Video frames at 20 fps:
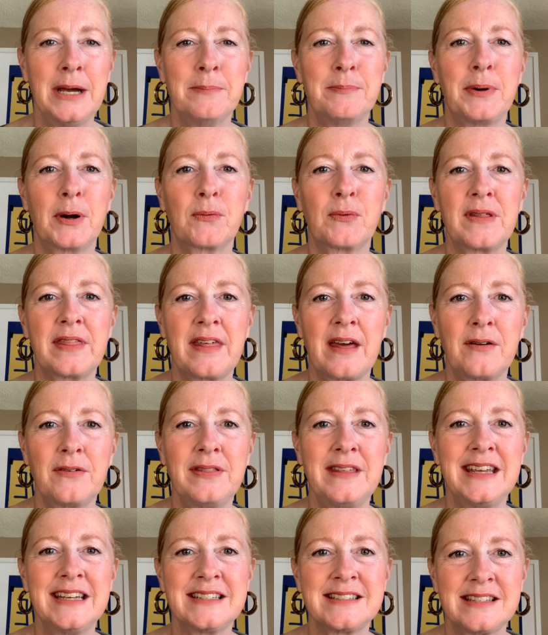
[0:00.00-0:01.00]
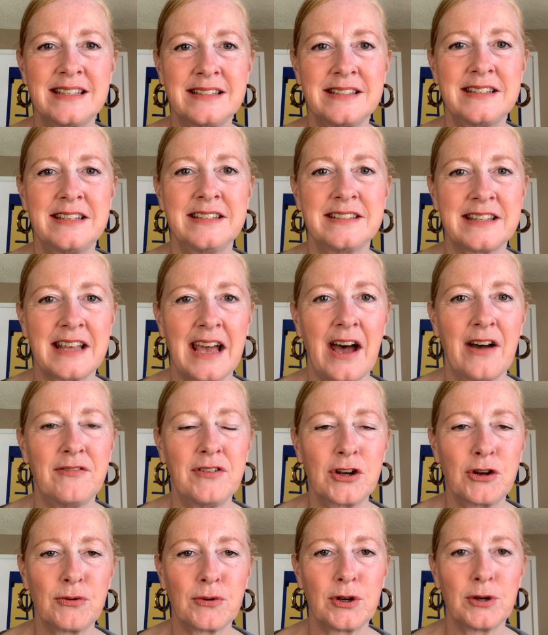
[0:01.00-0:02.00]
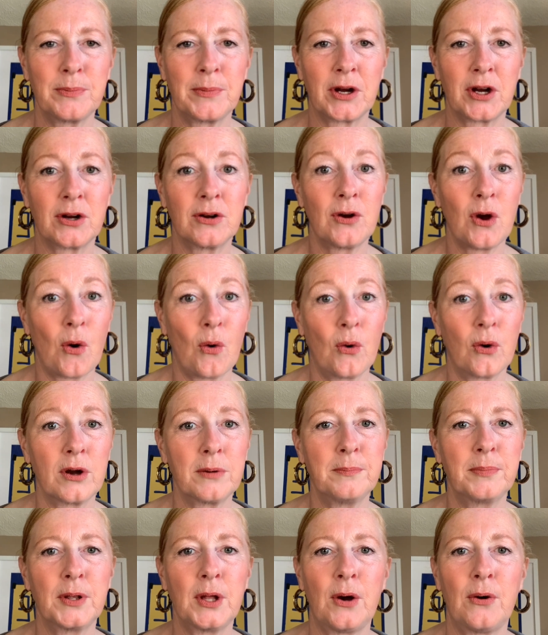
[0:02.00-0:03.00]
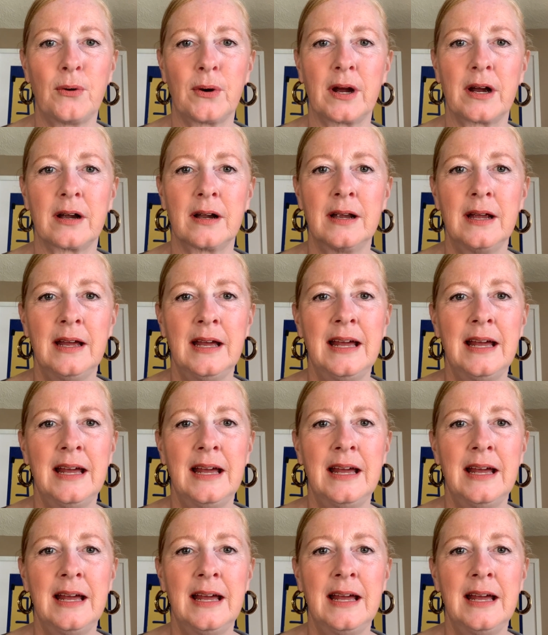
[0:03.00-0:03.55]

but without the assistance of a groomer or blower,